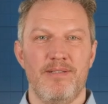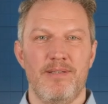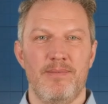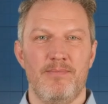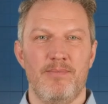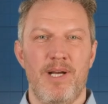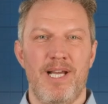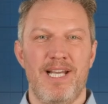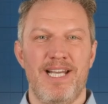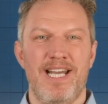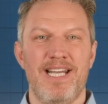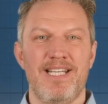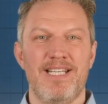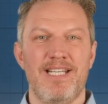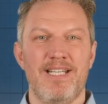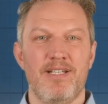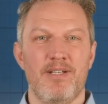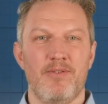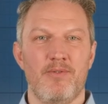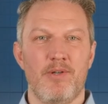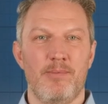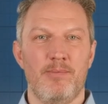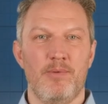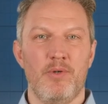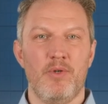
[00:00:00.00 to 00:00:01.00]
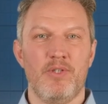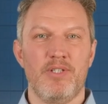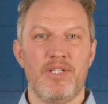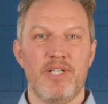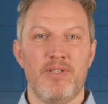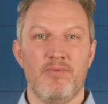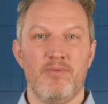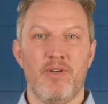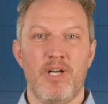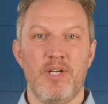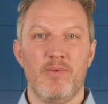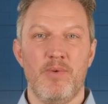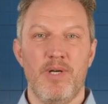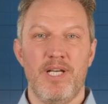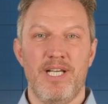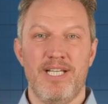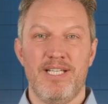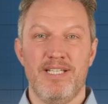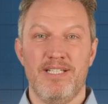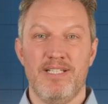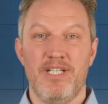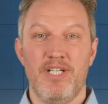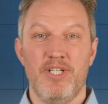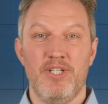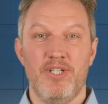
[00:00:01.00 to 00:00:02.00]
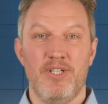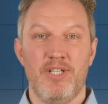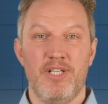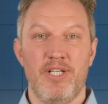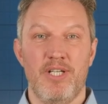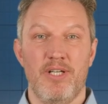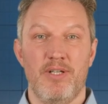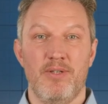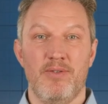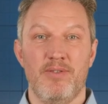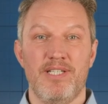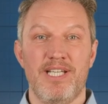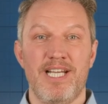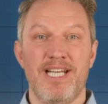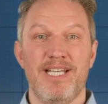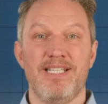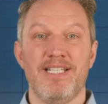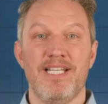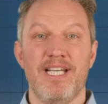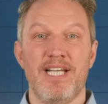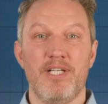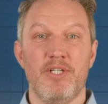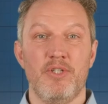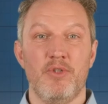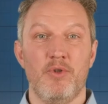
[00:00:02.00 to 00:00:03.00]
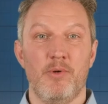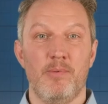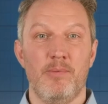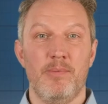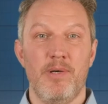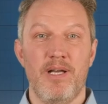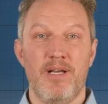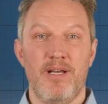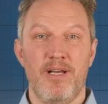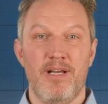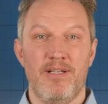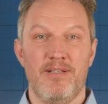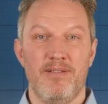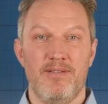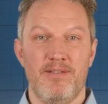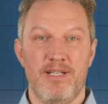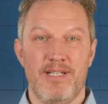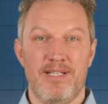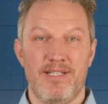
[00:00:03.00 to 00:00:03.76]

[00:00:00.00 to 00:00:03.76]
By letting the reported runway condition code dictate your path